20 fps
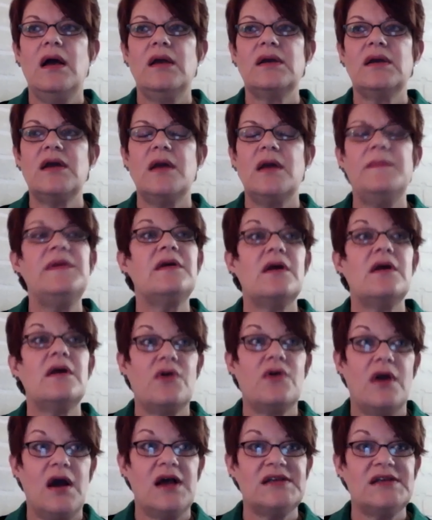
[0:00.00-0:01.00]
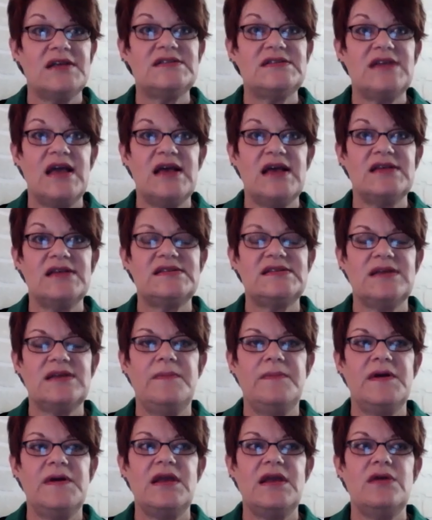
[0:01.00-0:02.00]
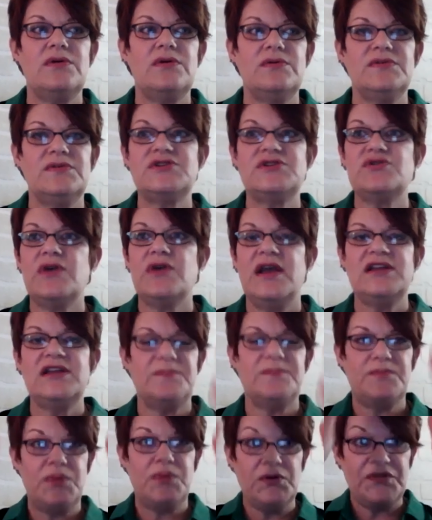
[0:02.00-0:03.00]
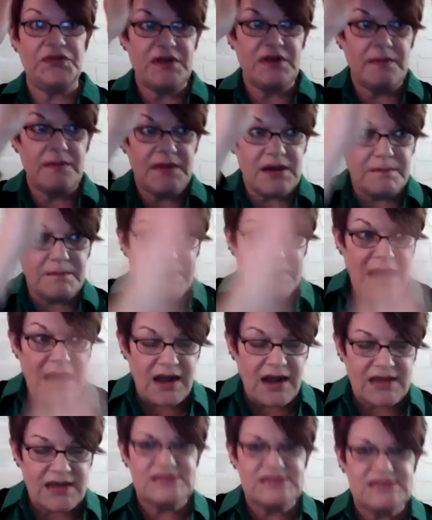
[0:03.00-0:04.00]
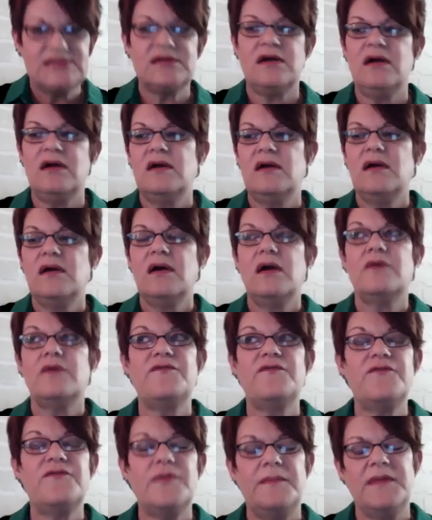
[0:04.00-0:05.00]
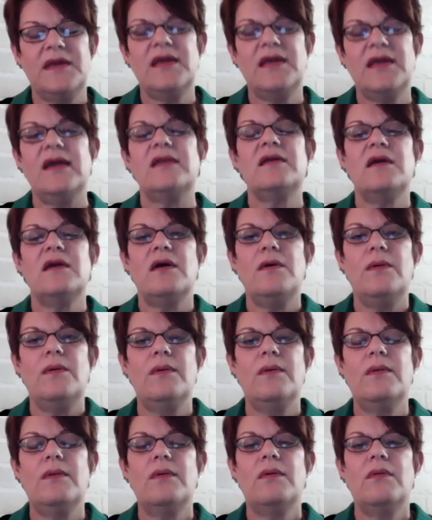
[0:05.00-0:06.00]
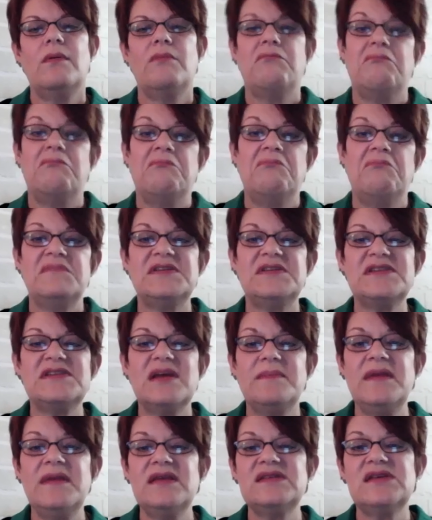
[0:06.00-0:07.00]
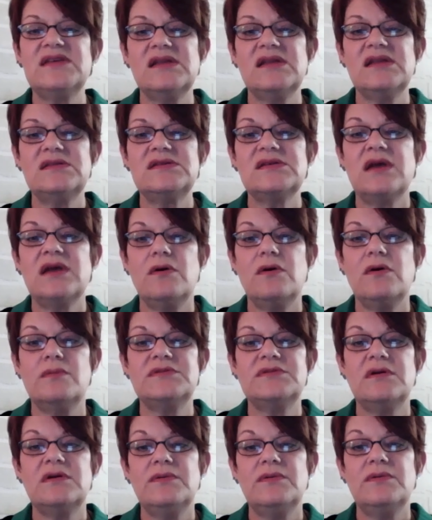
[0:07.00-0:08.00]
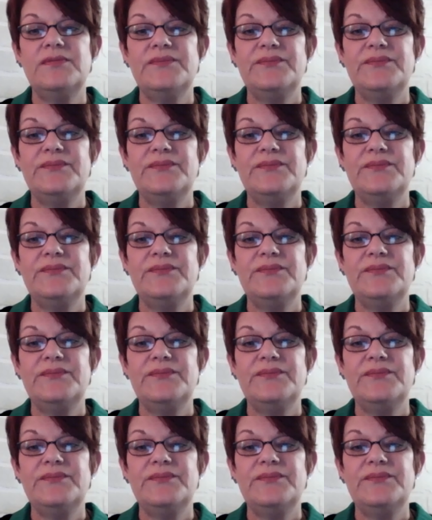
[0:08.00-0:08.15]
coming across as somebody who's trying to put them in a box from the get-go. Does that make sense? I hope so.